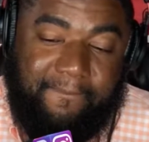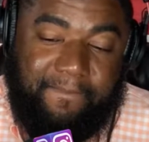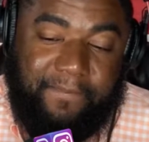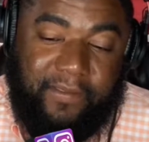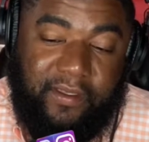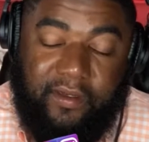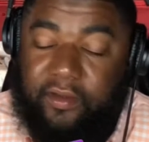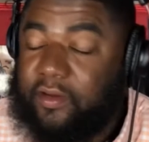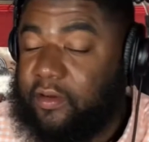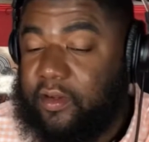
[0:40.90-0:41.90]
you know, you
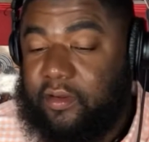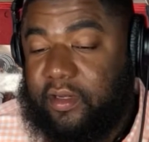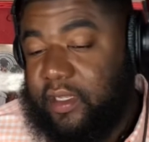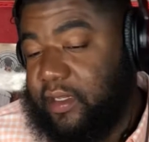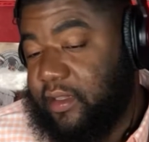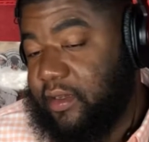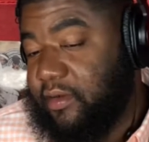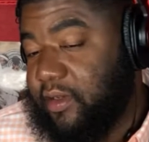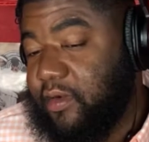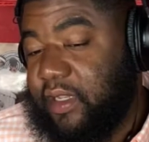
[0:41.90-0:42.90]
don't know nothing, you don't
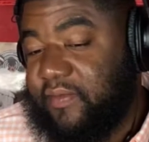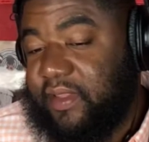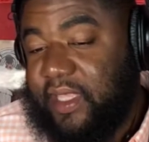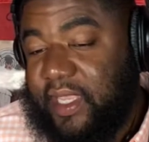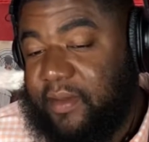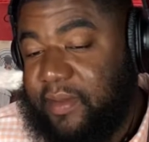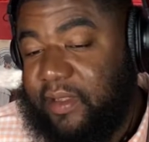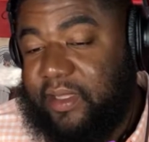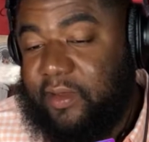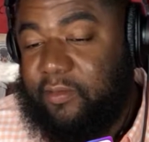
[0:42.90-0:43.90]
know everything about
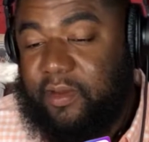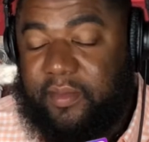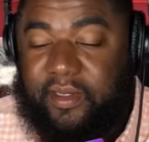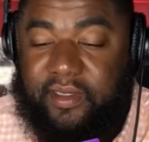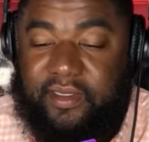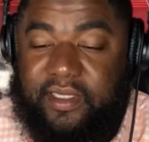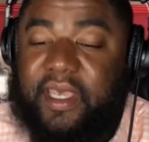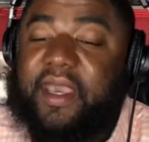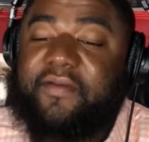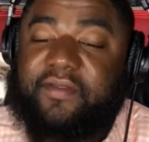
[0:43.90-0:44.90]
that woman till
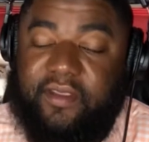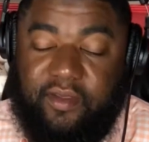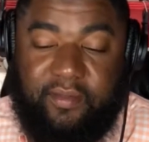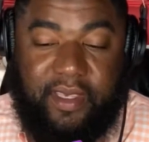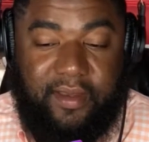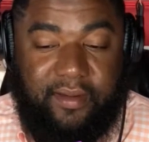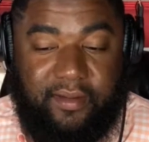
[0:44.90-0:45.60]
after you married.